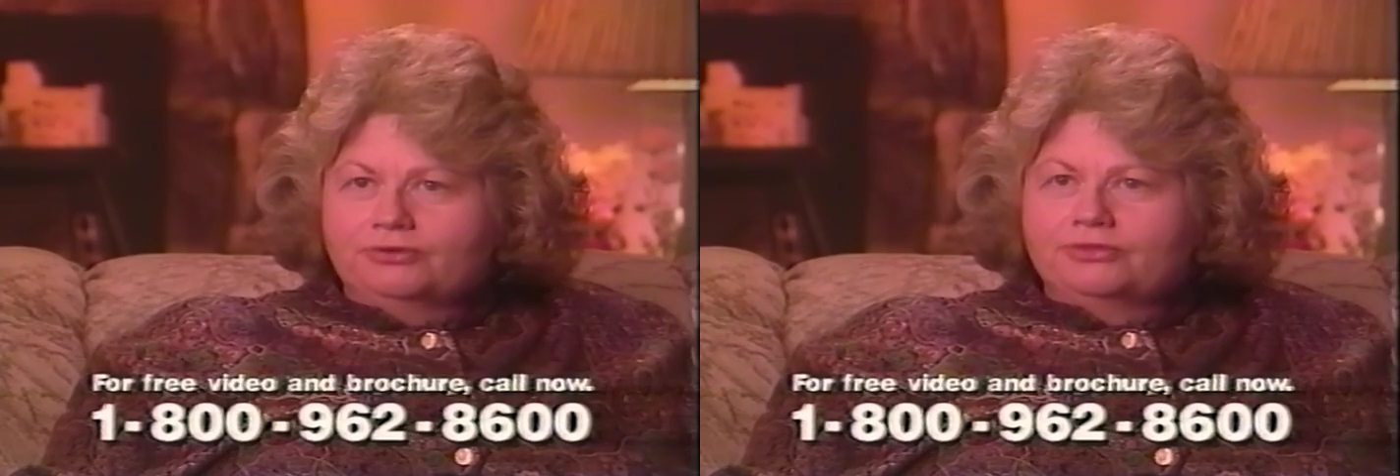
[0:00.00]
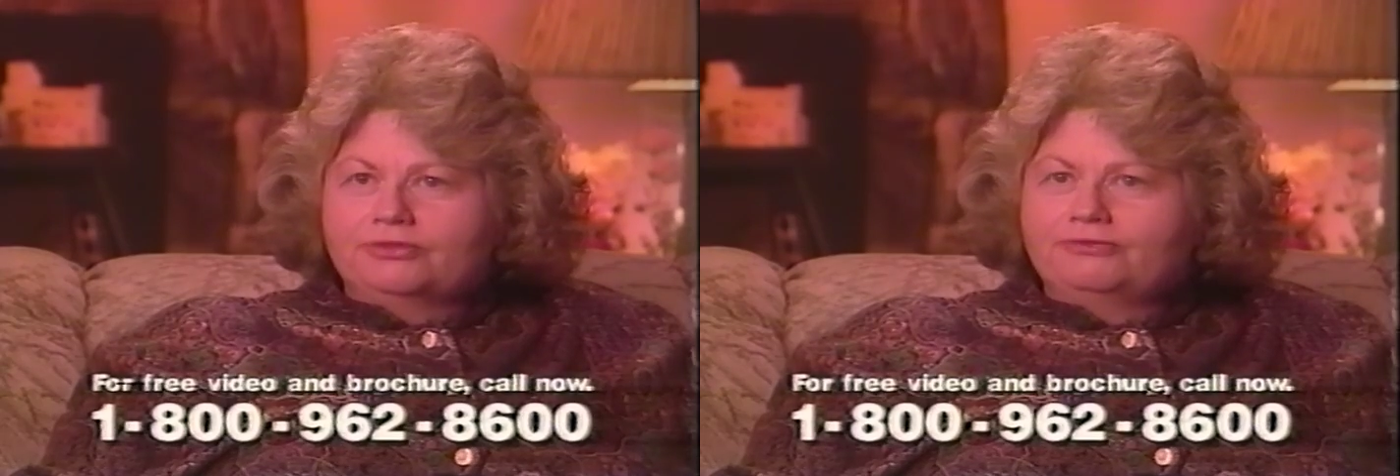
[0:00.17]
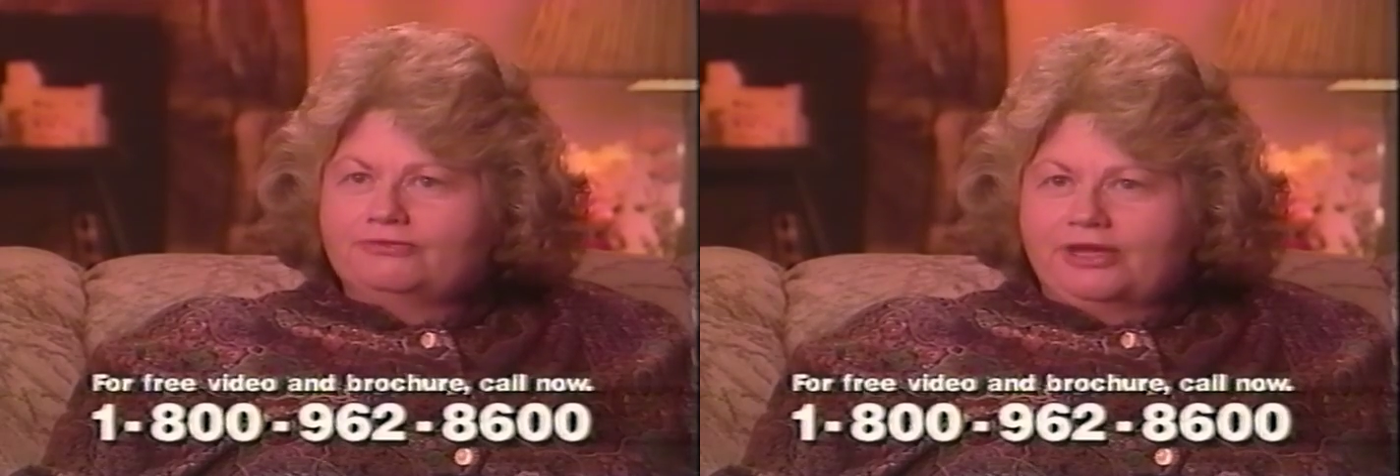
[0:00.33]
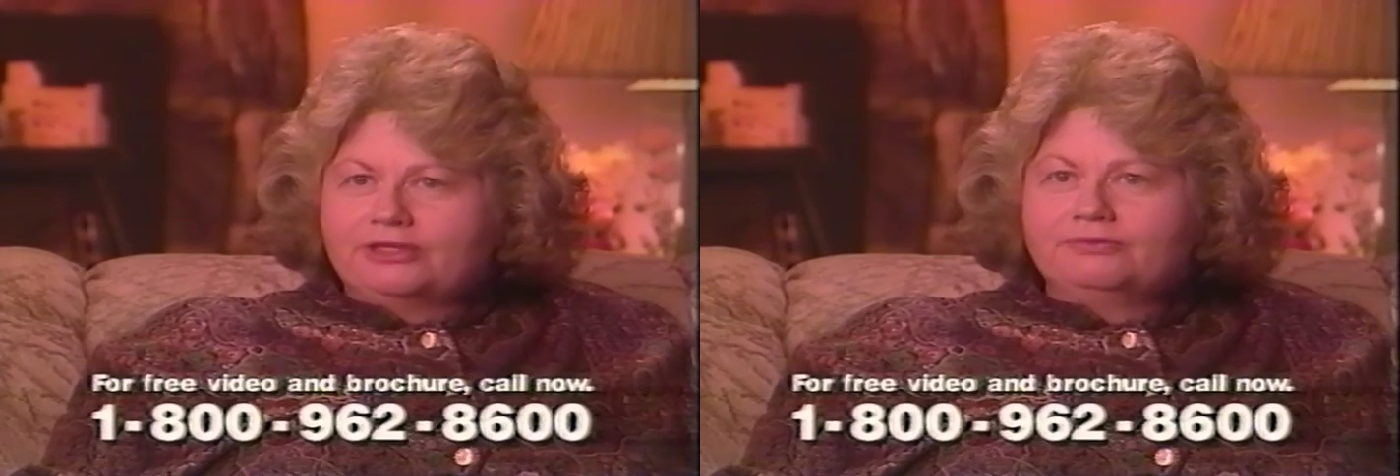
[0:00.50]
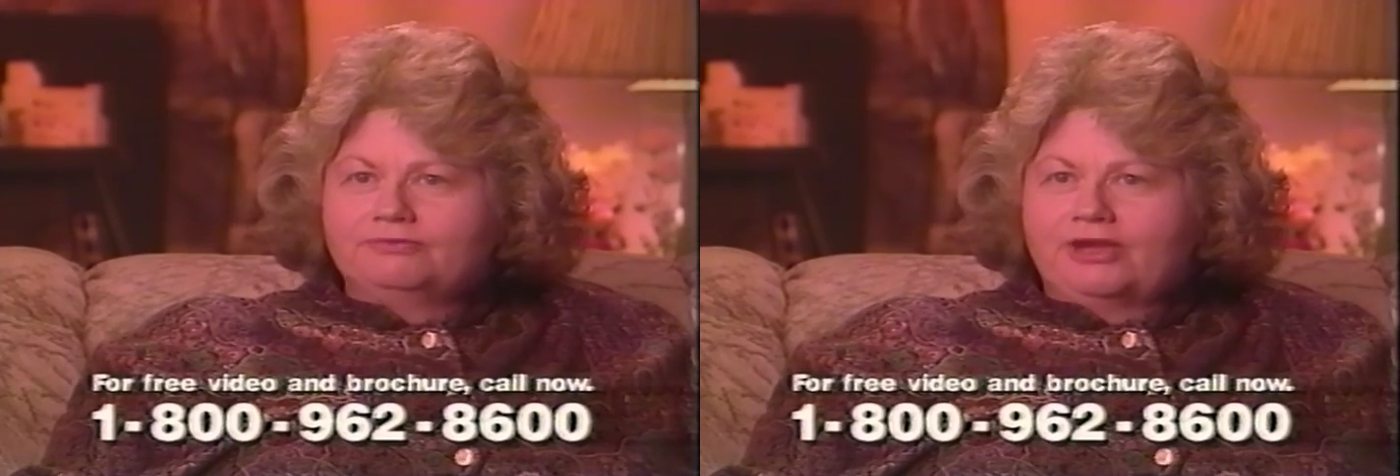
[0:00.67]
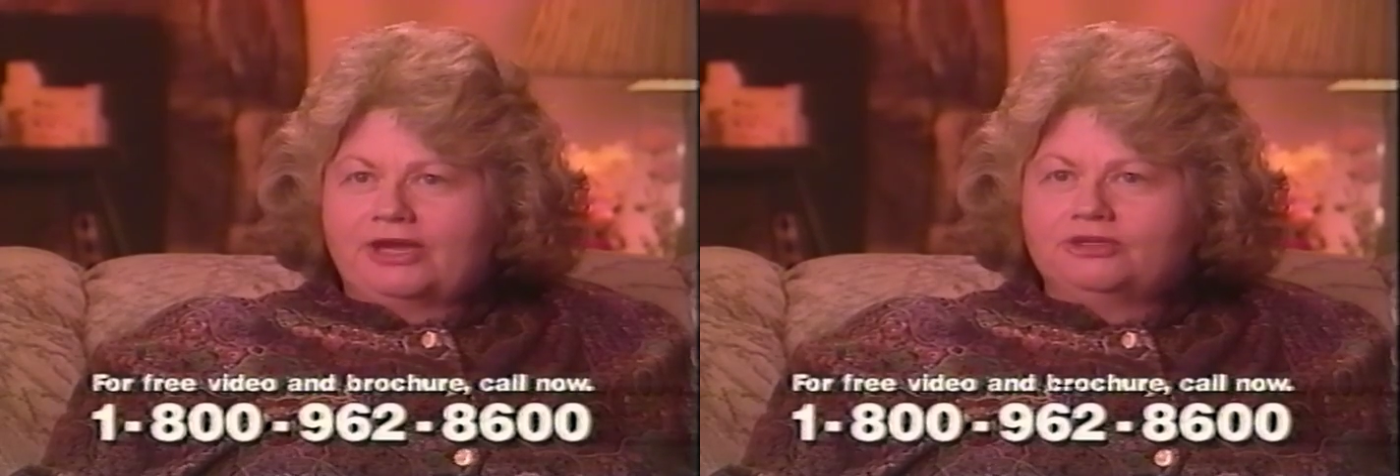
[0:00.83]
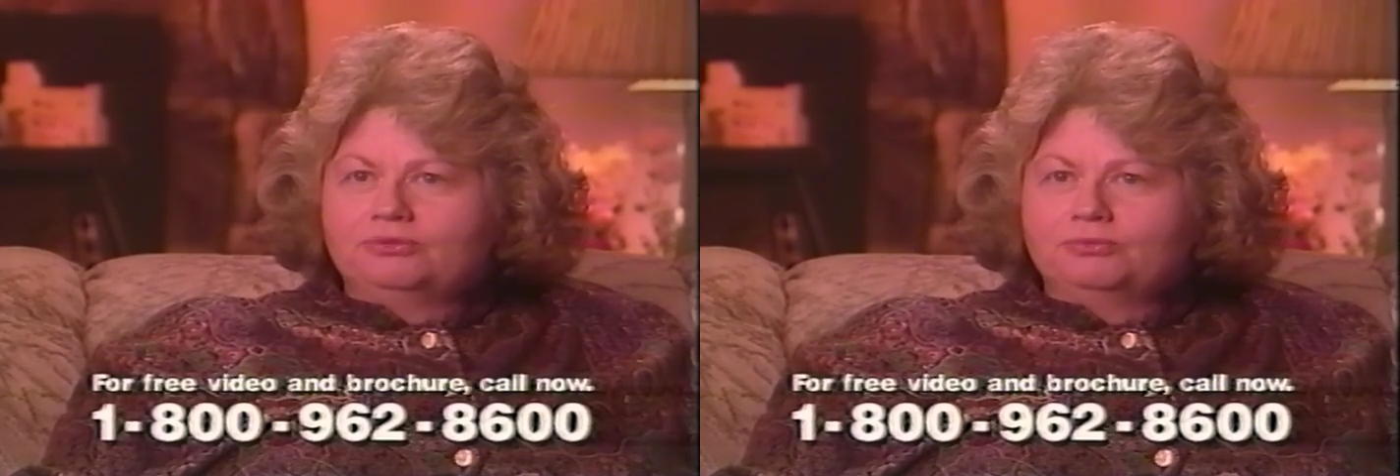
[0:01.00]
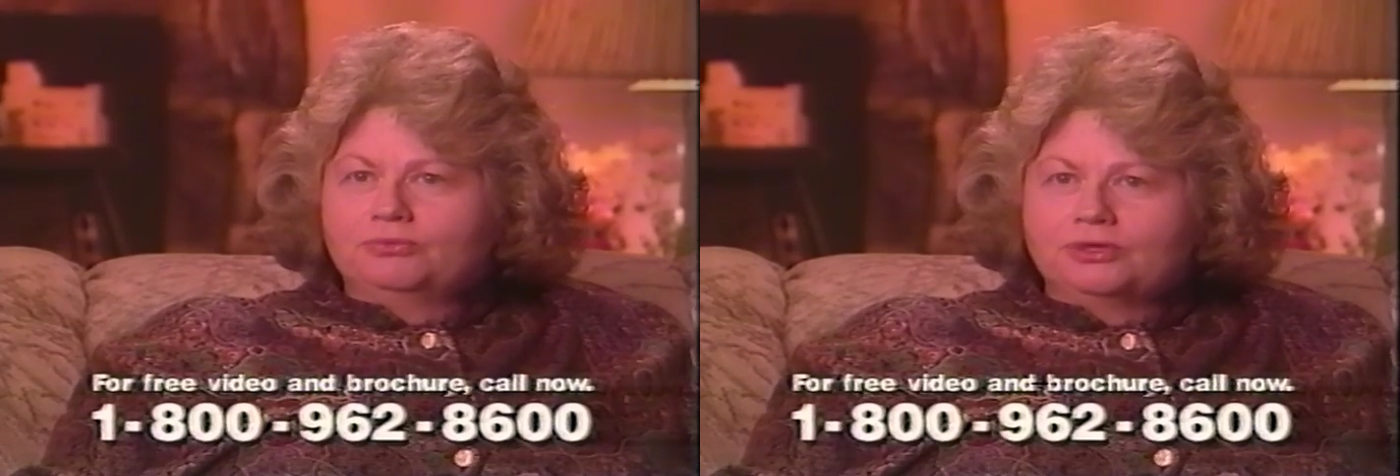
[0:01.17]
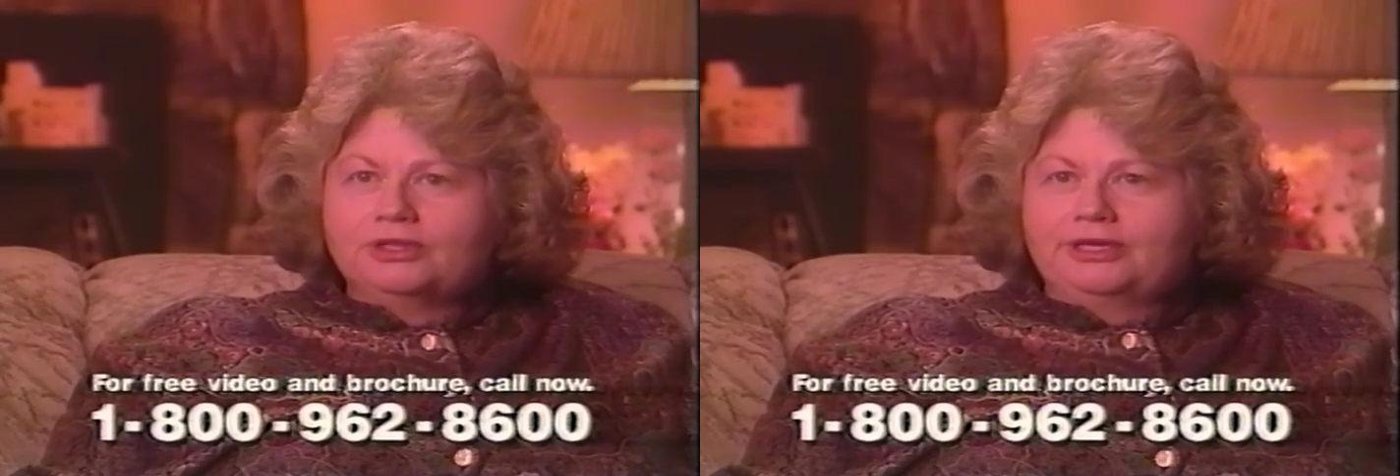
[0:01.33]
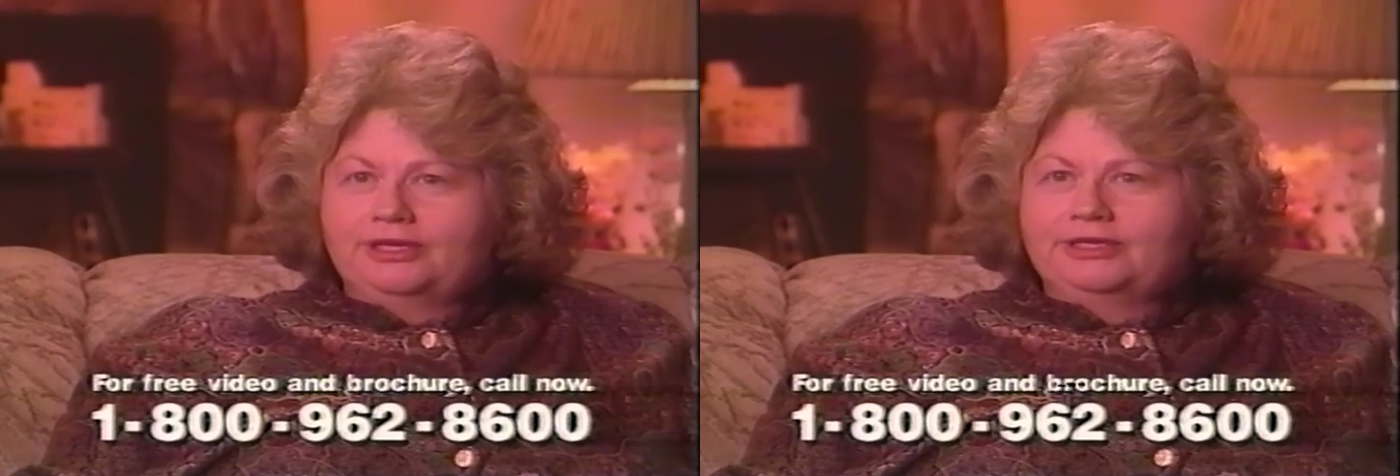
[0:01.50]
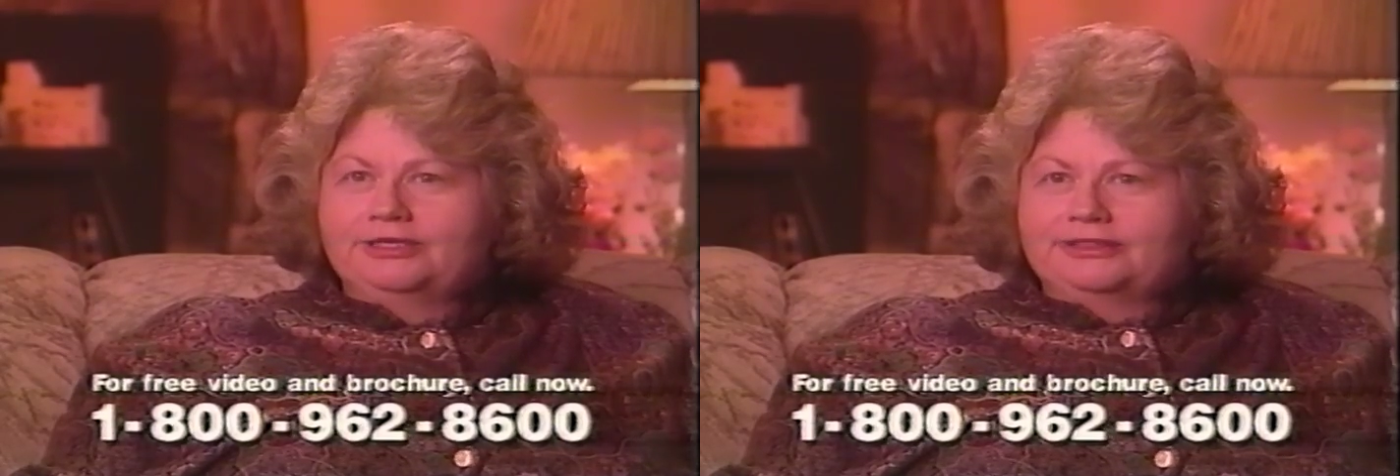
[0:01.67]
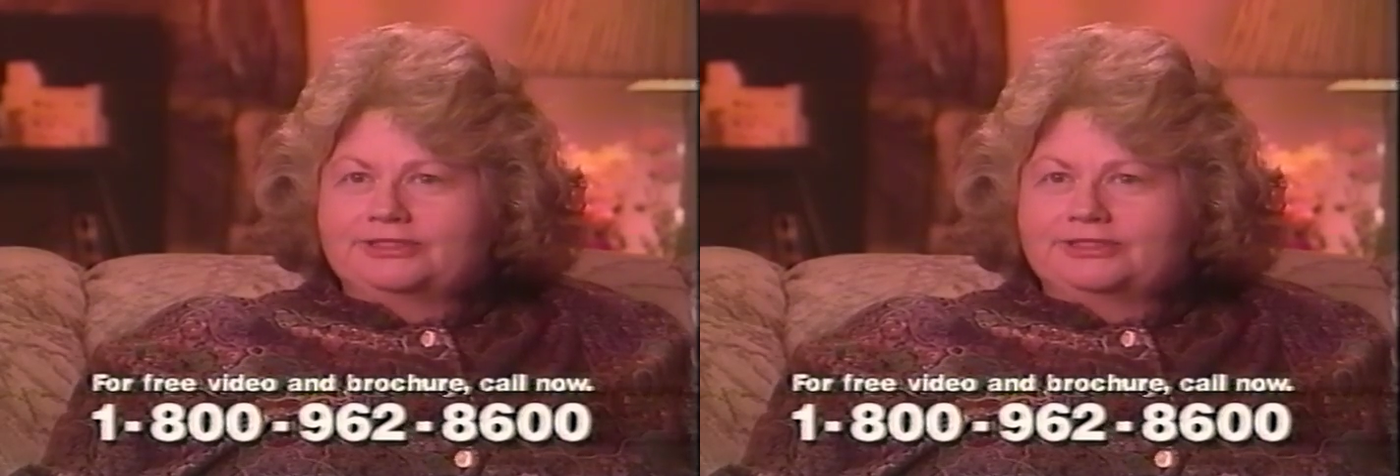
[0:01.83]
the Phantom vacuum really is.